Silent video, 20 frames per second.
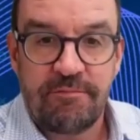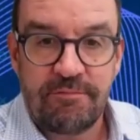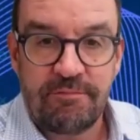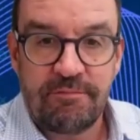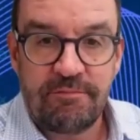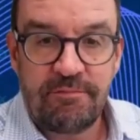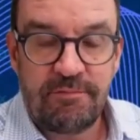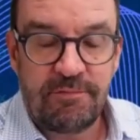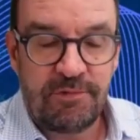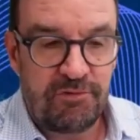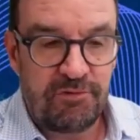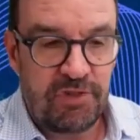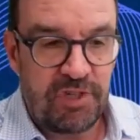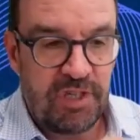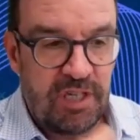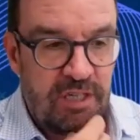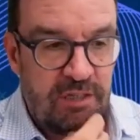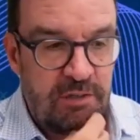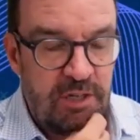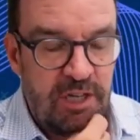
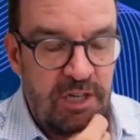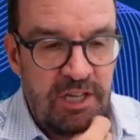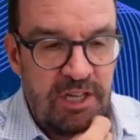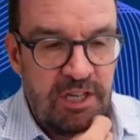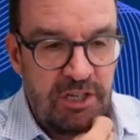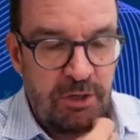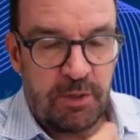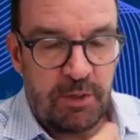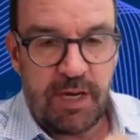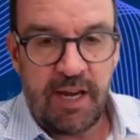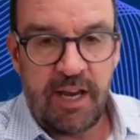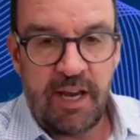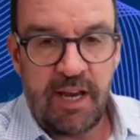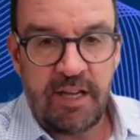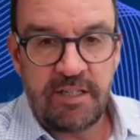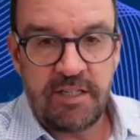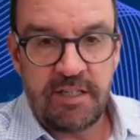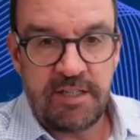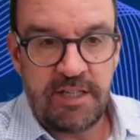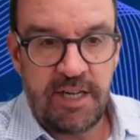So you
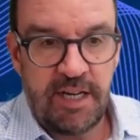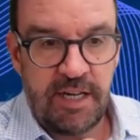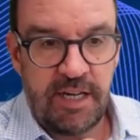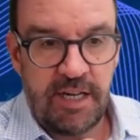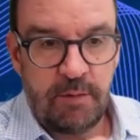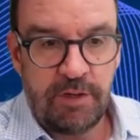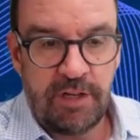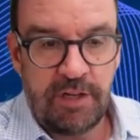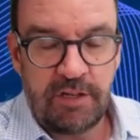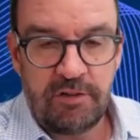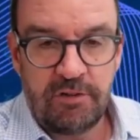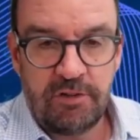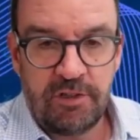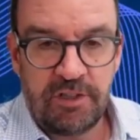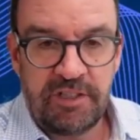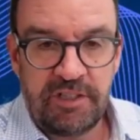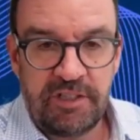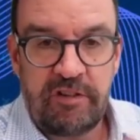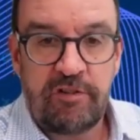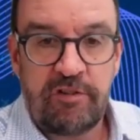can't take what I'd call the
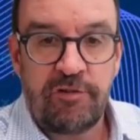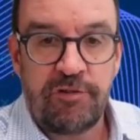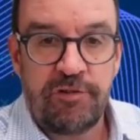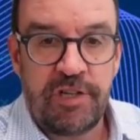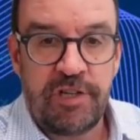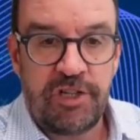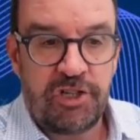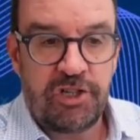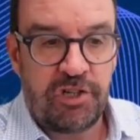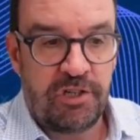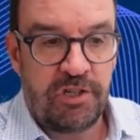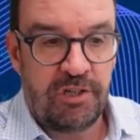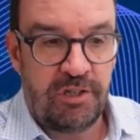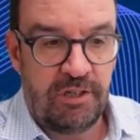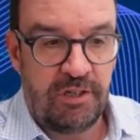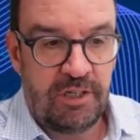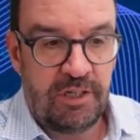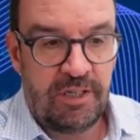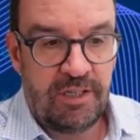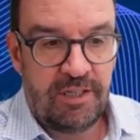
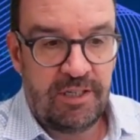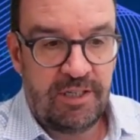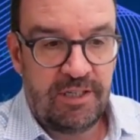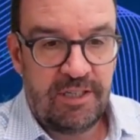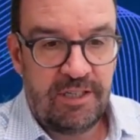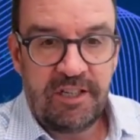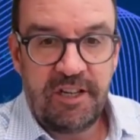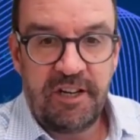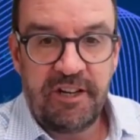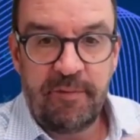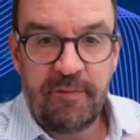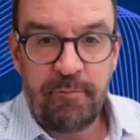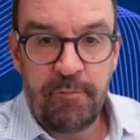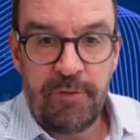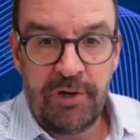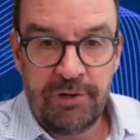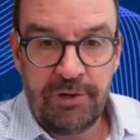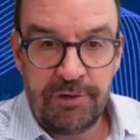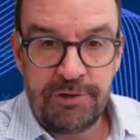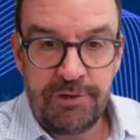traditional kind of
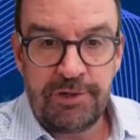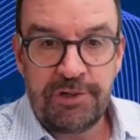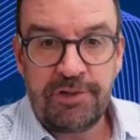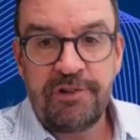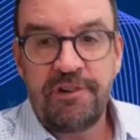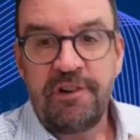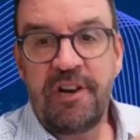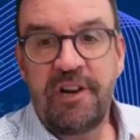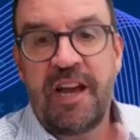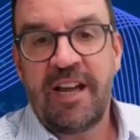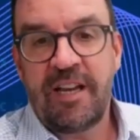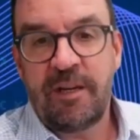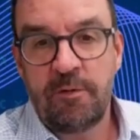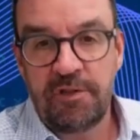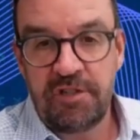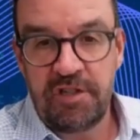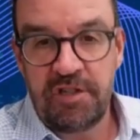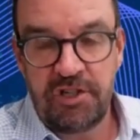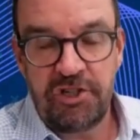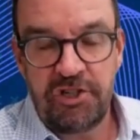merger
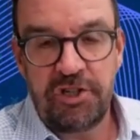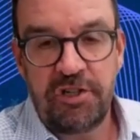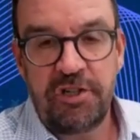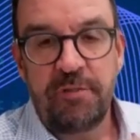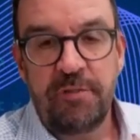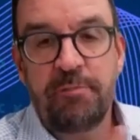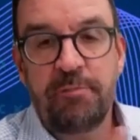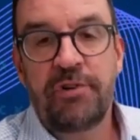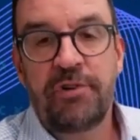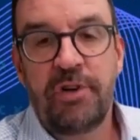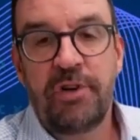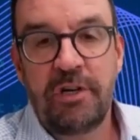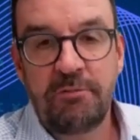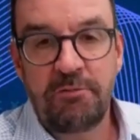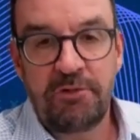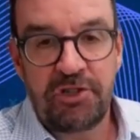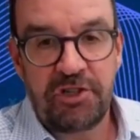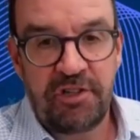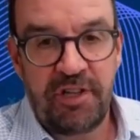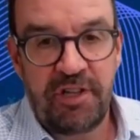acquisition
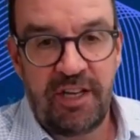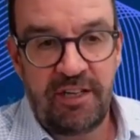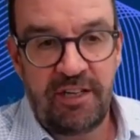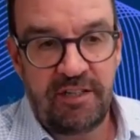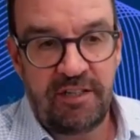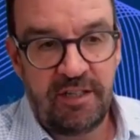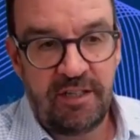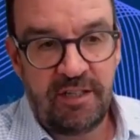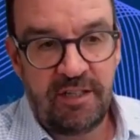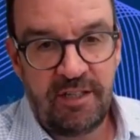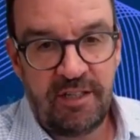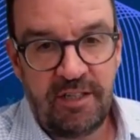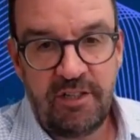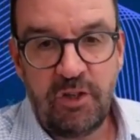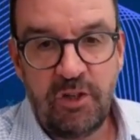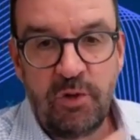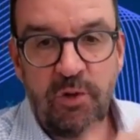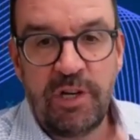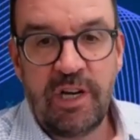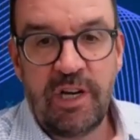approach that you
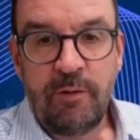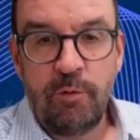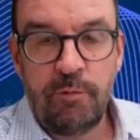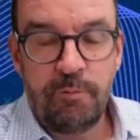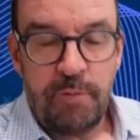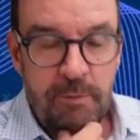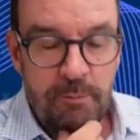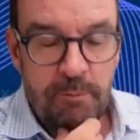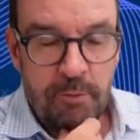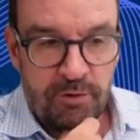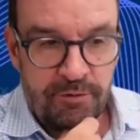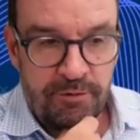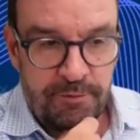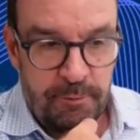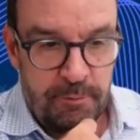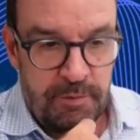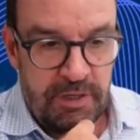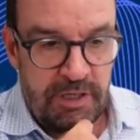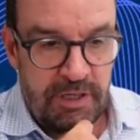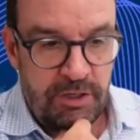and I would be more
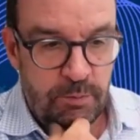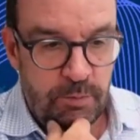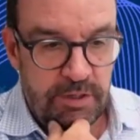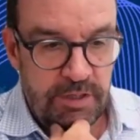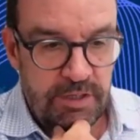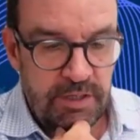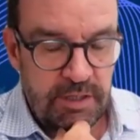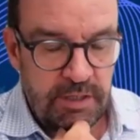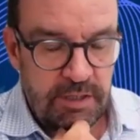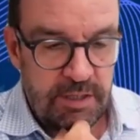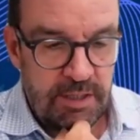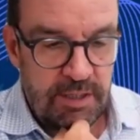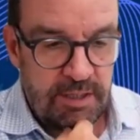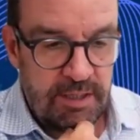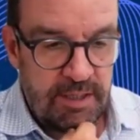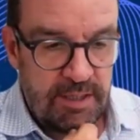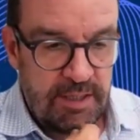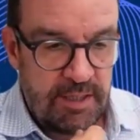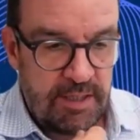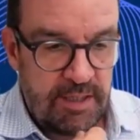familiar with.
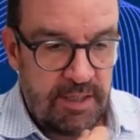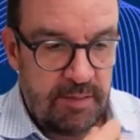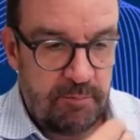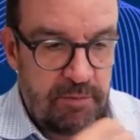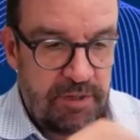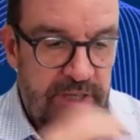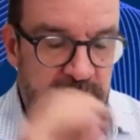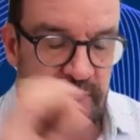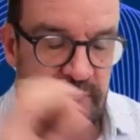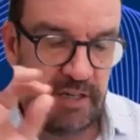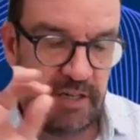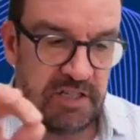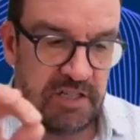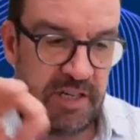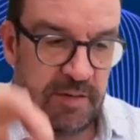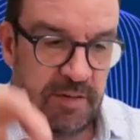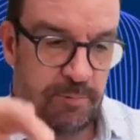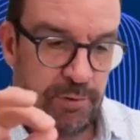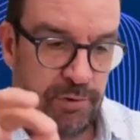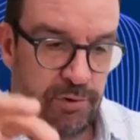But here's the
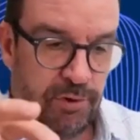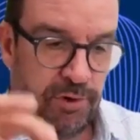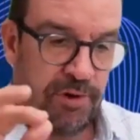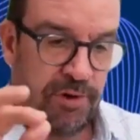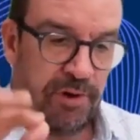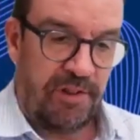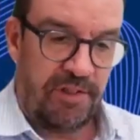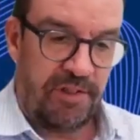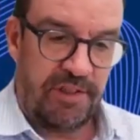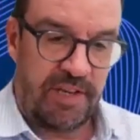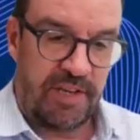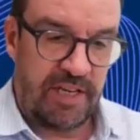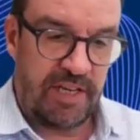important thing.